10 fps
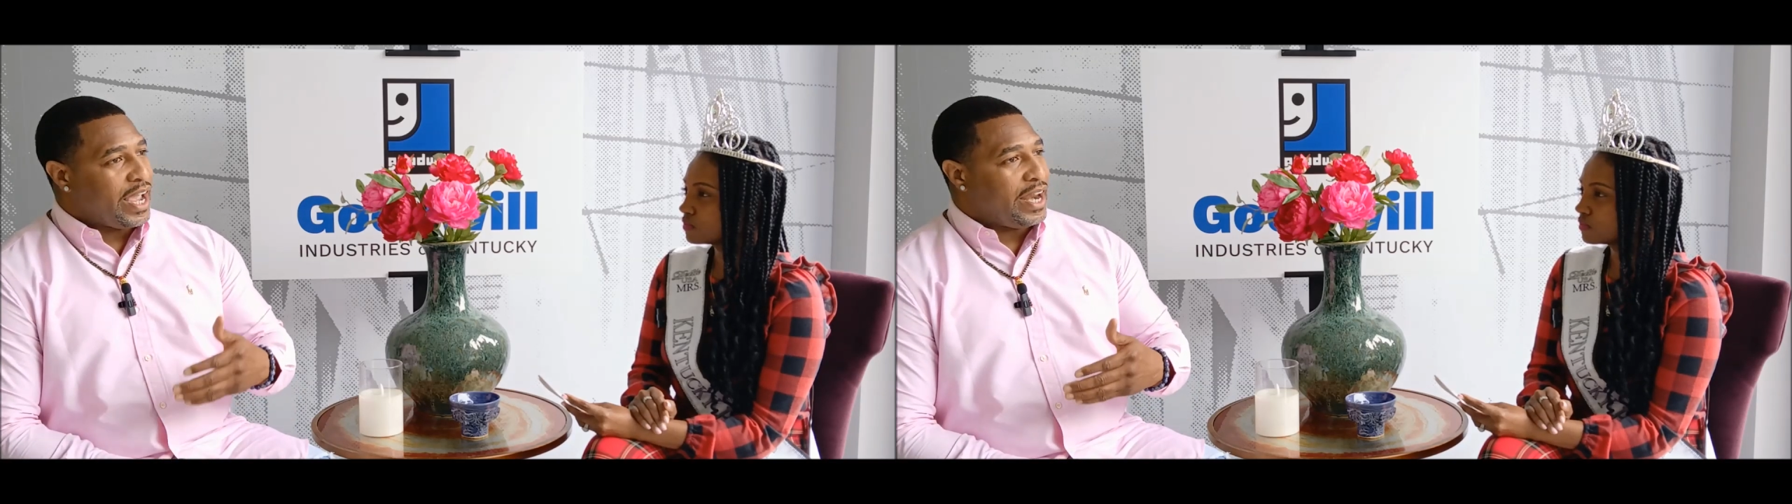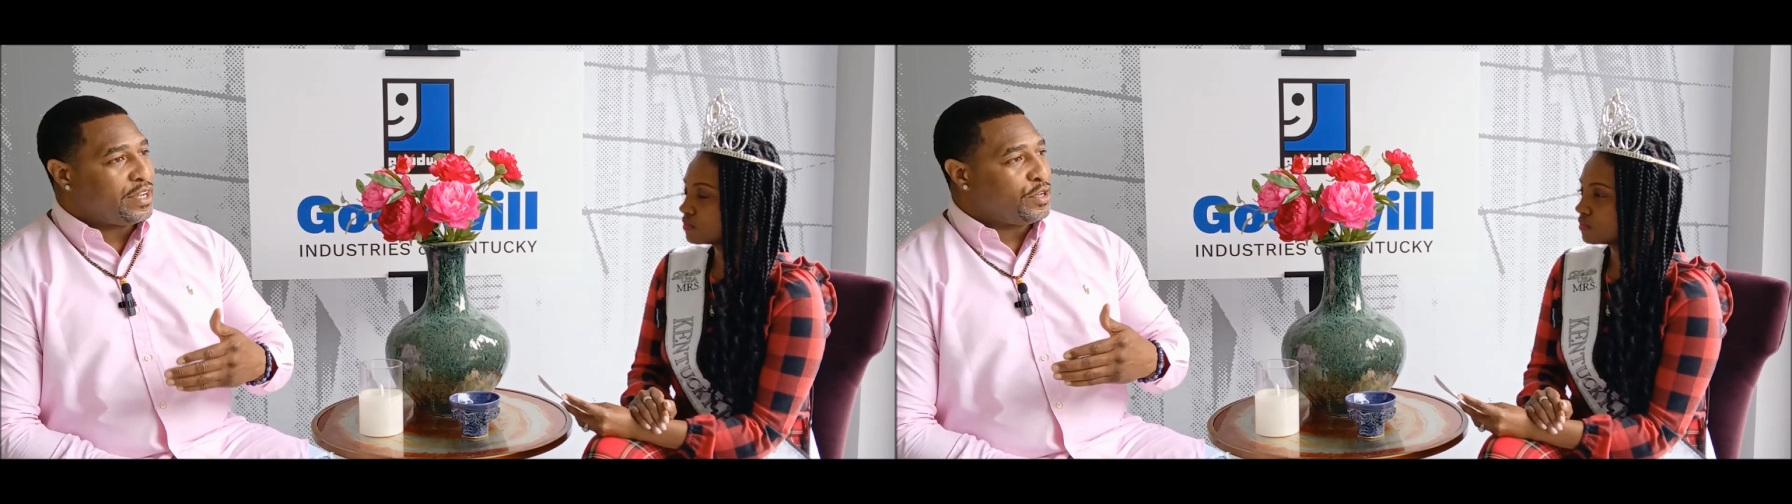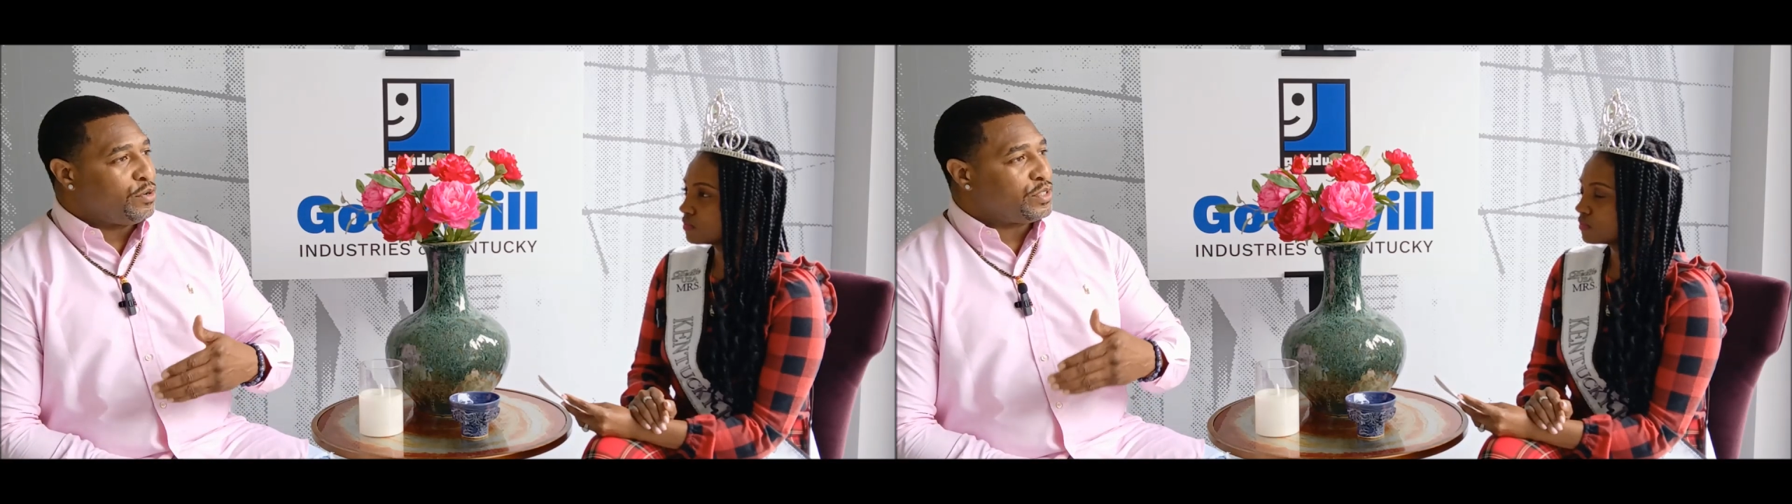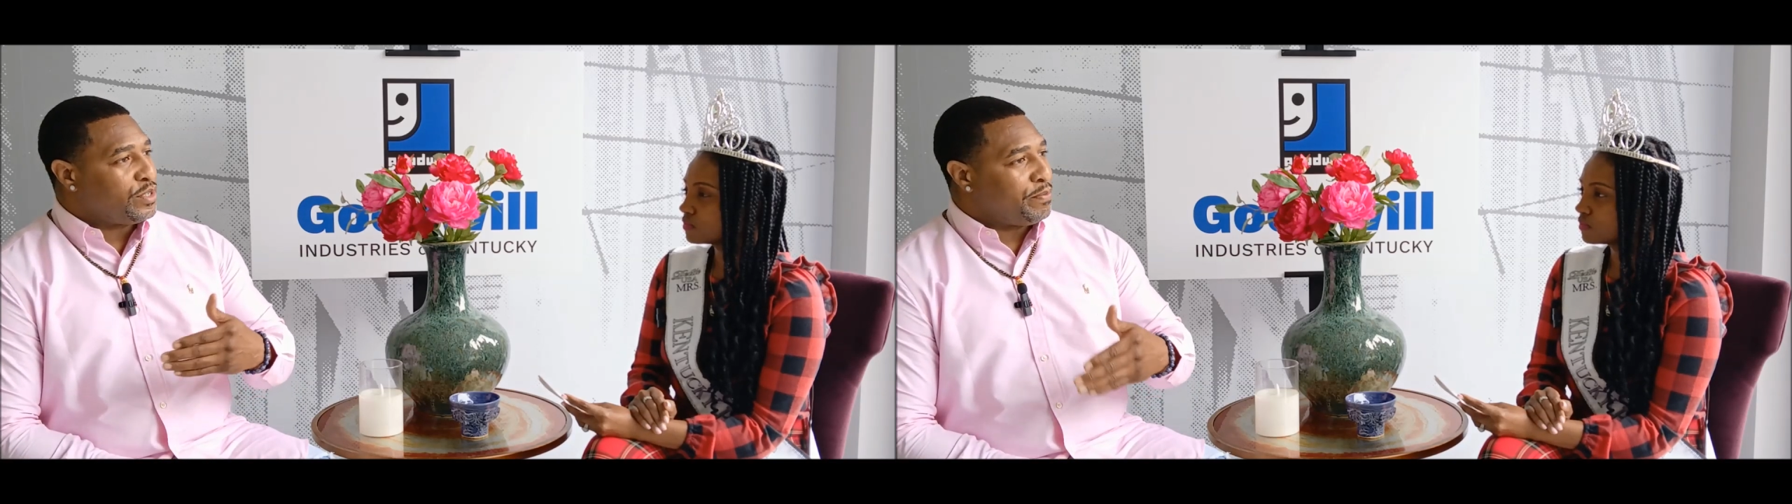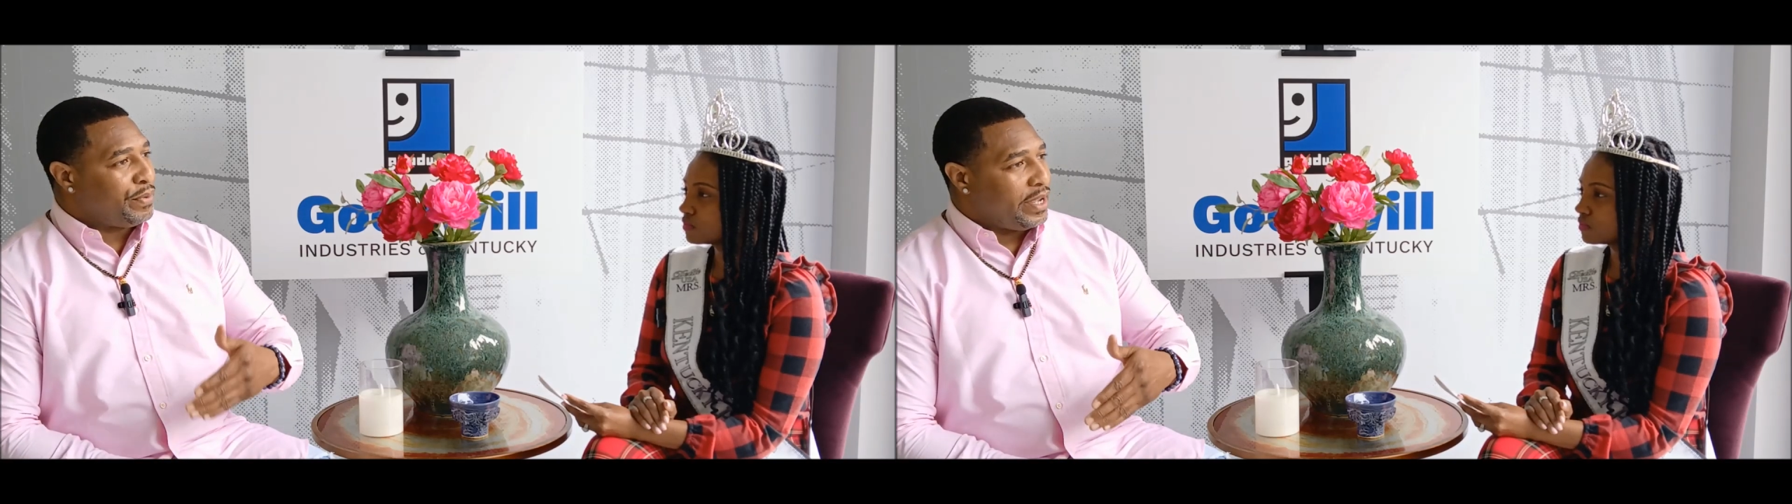gotta go
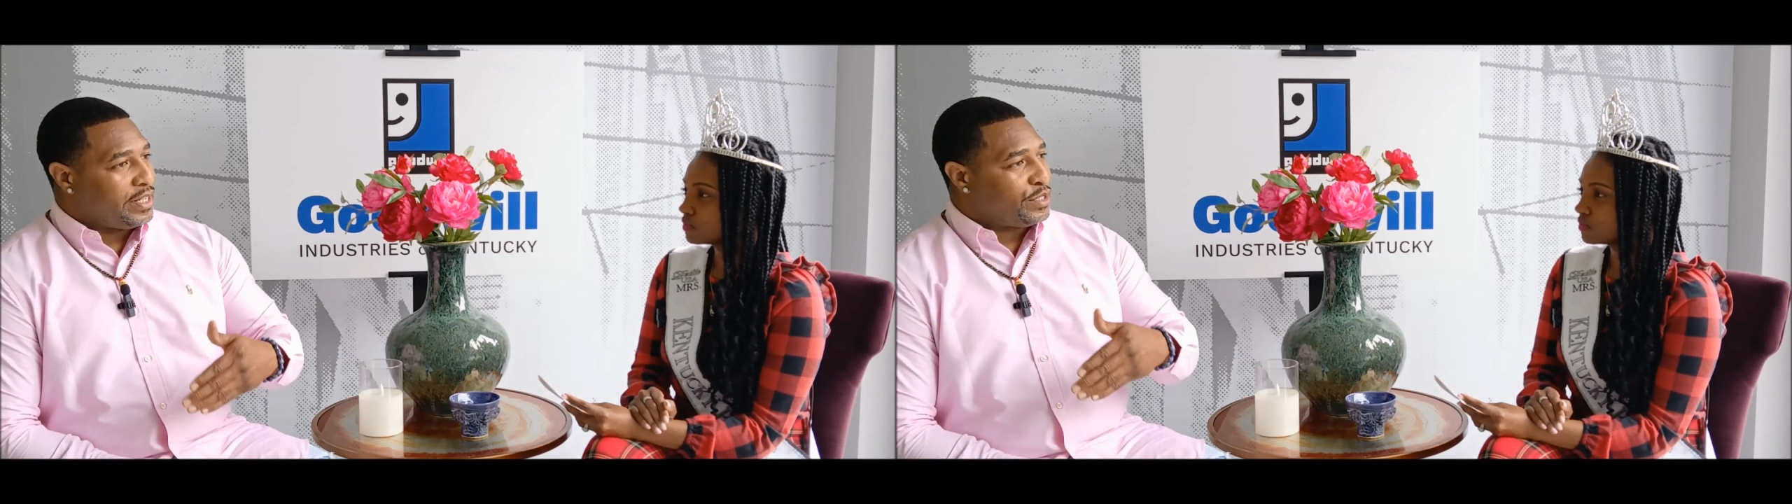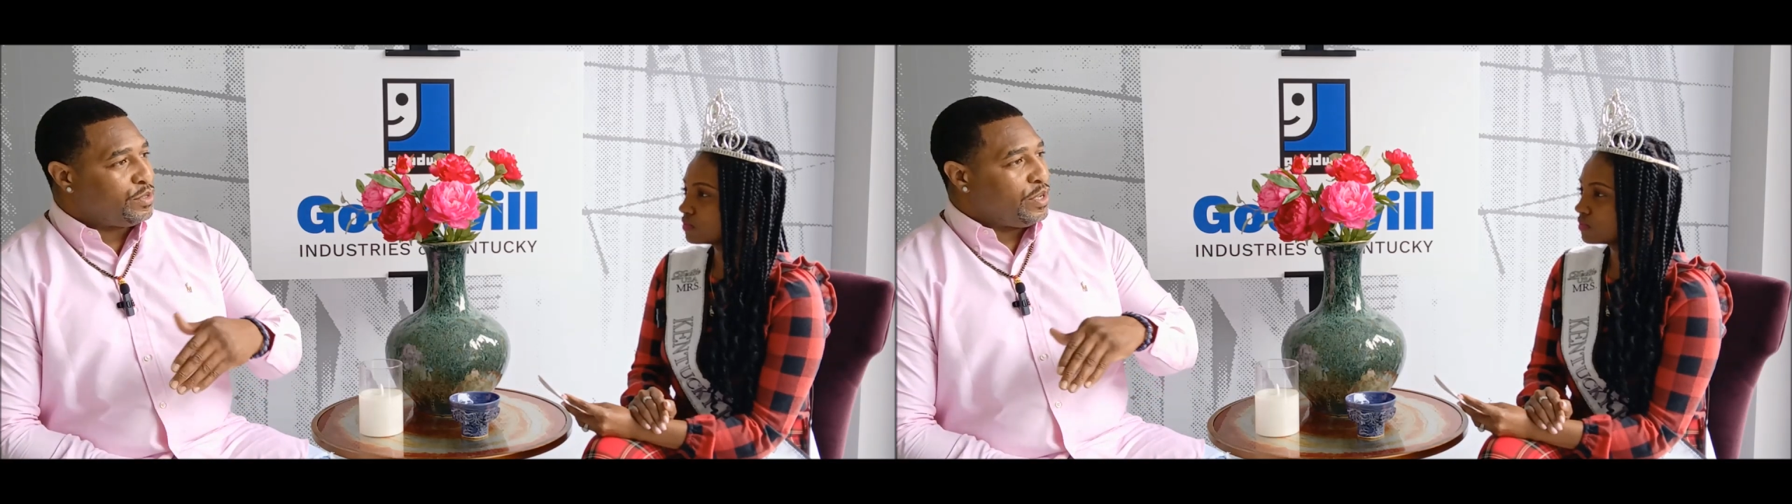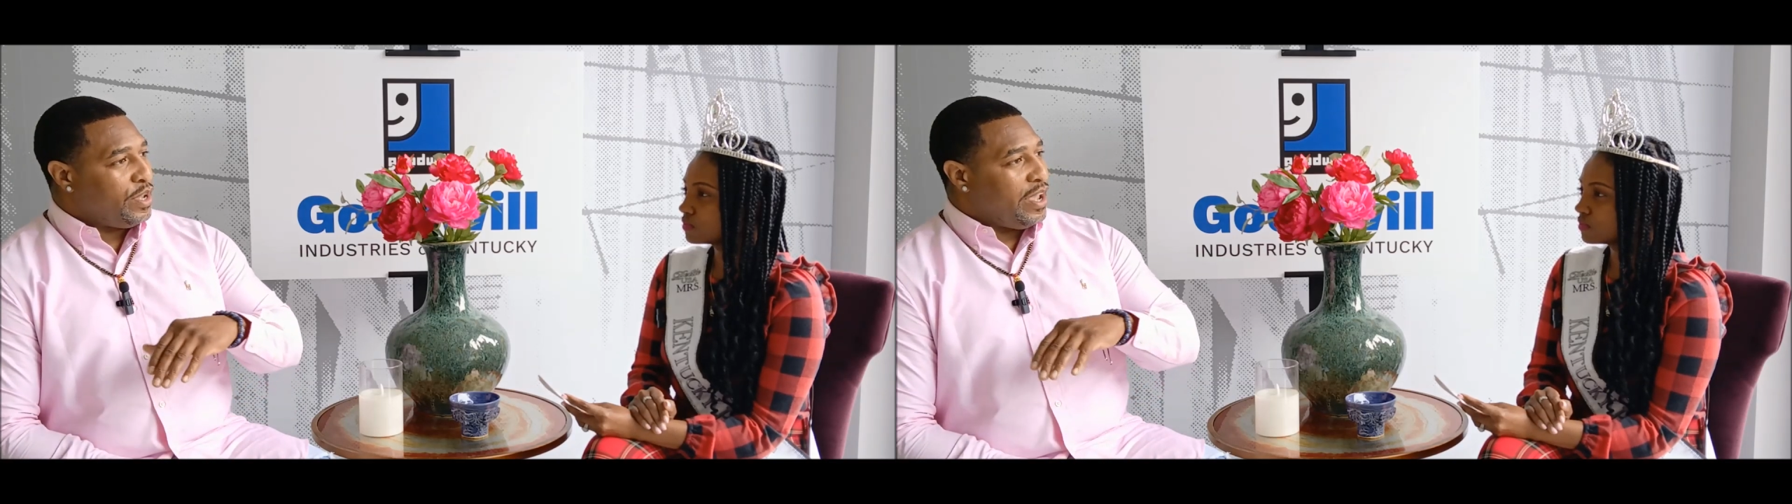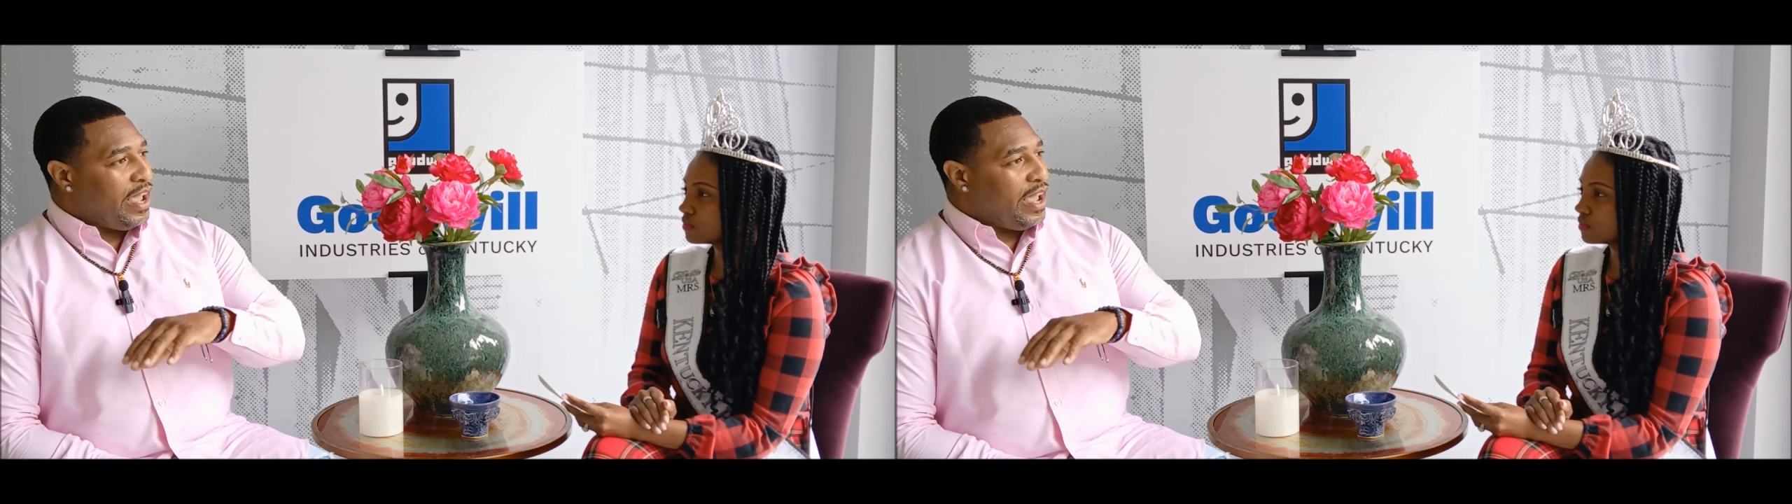someplace